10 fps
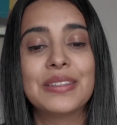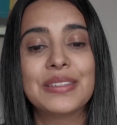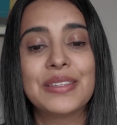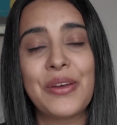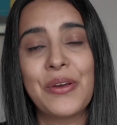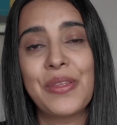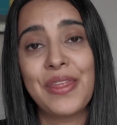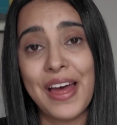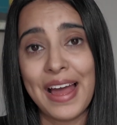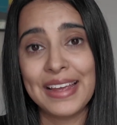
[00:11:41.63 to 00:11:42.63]
So
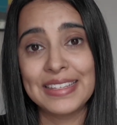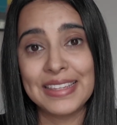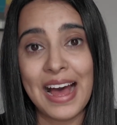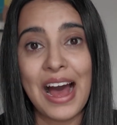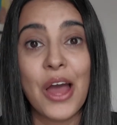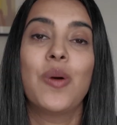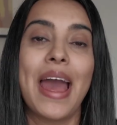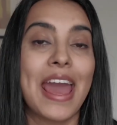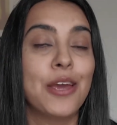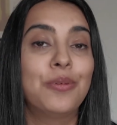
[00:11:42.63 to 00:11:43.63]
that is that. You are
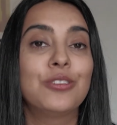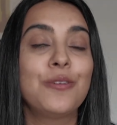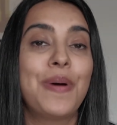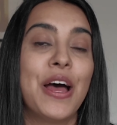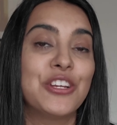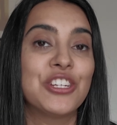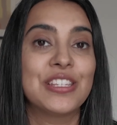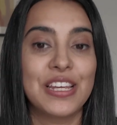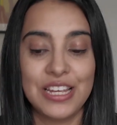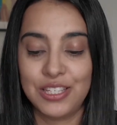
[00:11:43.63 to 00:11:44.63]
able to purchase
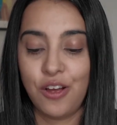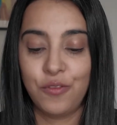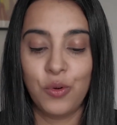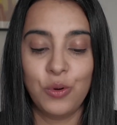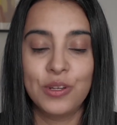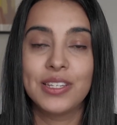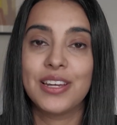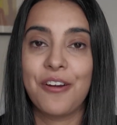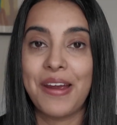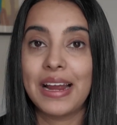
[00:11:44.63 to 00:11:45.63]
this, of course,
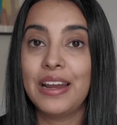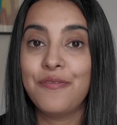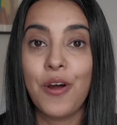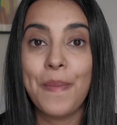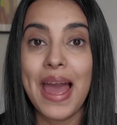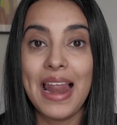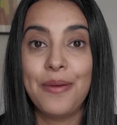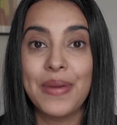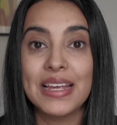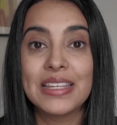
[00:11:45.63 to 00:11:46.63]
directly from
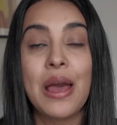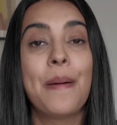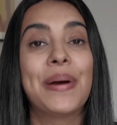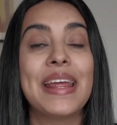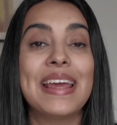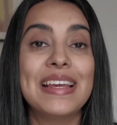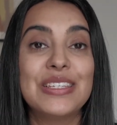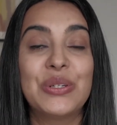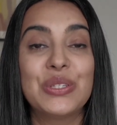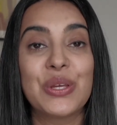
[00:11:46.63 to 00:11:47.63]
Elemis, but it is
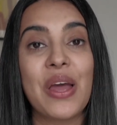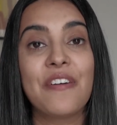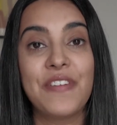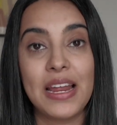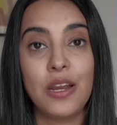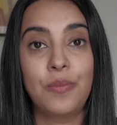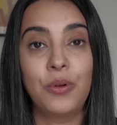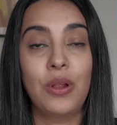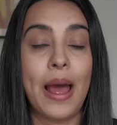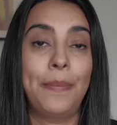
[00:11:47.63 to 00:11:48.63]
also
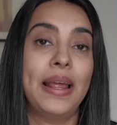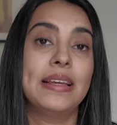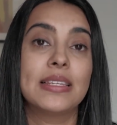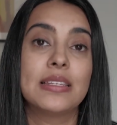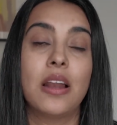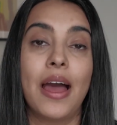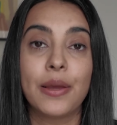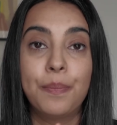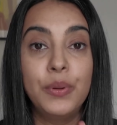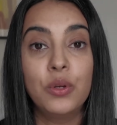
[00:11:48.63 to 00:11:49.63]
available at places like
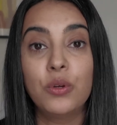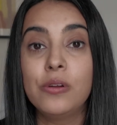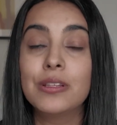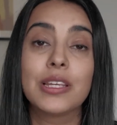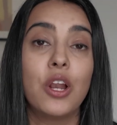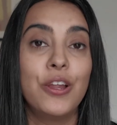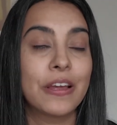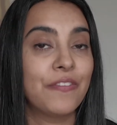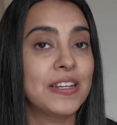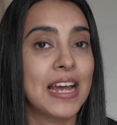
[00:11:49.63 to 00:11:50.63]
Boots, Look
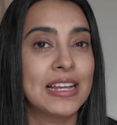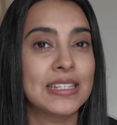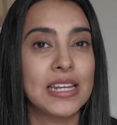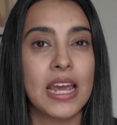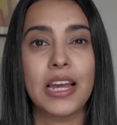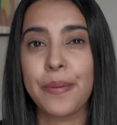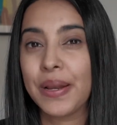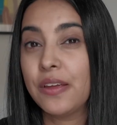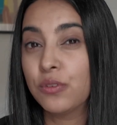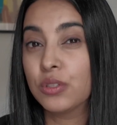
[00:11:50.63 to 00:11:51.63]
Fantastic, I
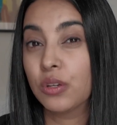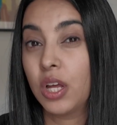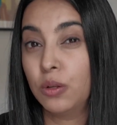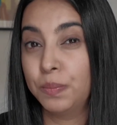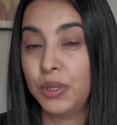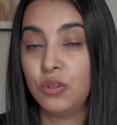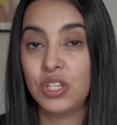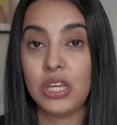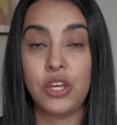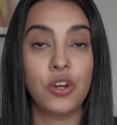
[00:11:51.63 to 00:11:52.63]
believe also Cult
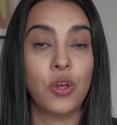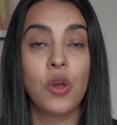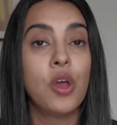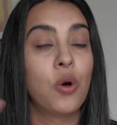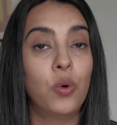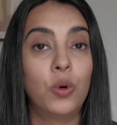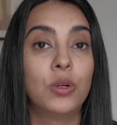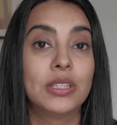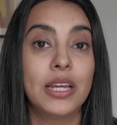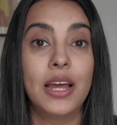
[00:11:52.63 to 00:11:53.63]
Beauty, you know,
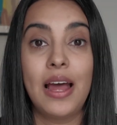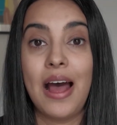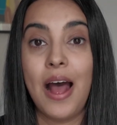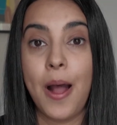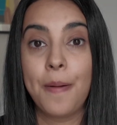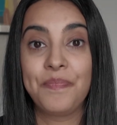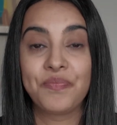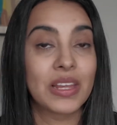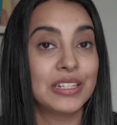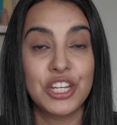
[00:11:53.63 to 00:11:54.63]
all the
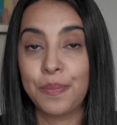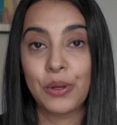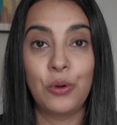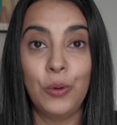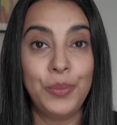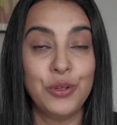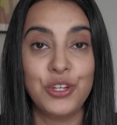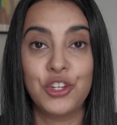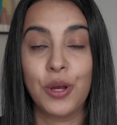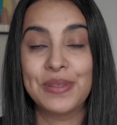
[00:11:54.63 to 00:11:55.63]
typical beauty
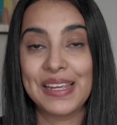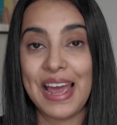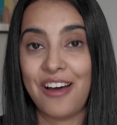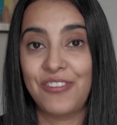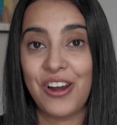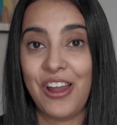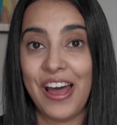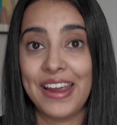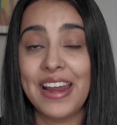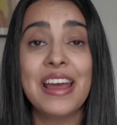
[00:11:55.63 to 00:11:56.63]
shops that you have
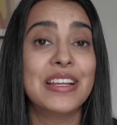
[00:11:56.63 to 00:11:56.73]
online.